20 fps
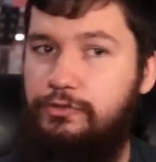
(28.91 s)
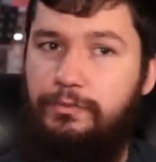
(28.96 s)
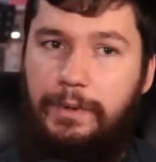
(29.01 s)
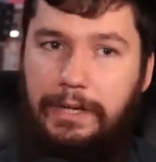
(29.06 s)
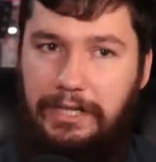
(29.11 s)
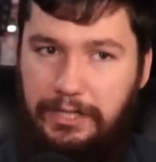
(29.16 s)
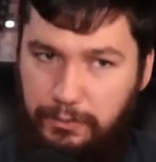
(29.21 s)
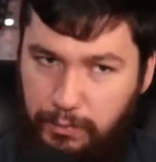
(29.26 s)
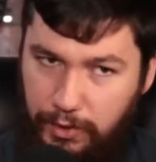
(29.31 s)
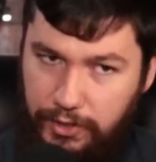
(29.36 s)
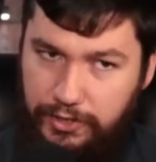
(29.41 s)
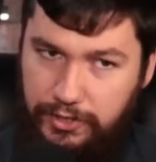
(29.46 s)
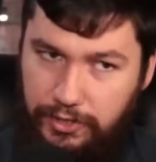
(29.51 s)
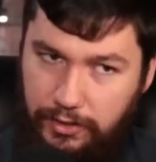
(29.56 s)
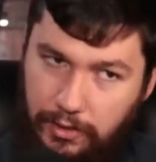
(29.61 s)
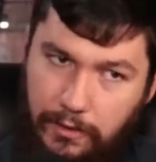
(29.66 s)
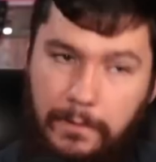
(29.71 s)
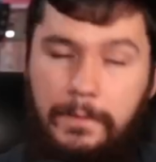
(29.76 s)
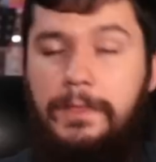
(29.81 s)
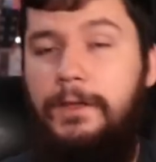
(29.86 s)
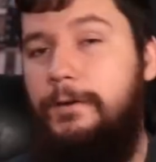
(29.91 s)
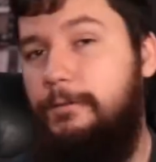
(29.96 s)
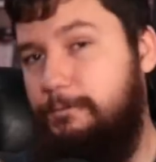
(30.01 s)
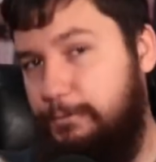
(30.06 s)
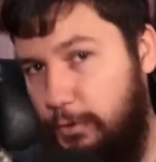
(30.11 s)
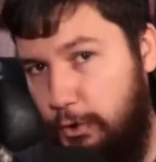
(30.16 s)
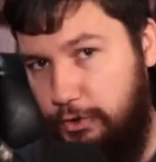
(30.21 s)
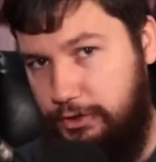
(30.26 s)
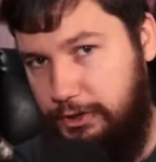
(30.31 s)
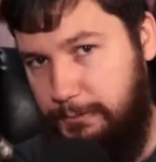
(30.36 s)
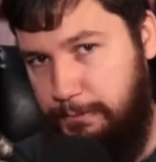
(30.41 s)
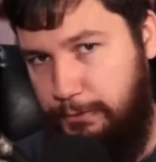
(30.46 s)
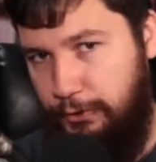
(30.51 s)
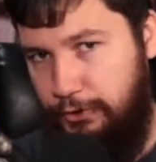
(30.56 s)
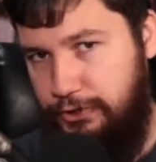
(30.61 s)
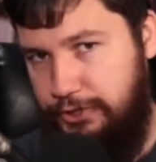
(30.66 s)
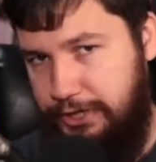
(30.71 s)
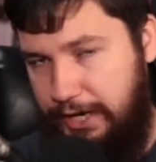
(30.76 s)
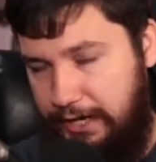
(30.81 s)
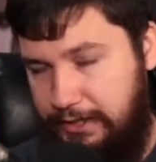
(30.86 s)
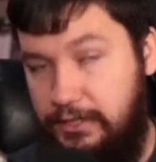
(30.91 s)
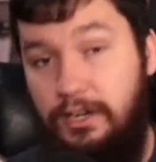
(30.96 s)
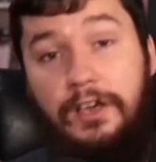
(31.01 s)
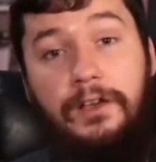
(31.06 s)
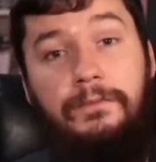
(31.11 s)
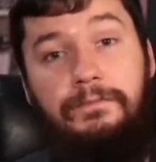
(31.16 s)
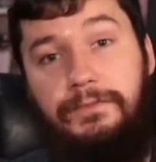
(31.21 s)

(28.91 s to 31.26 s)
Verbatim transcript: really want, fork the project.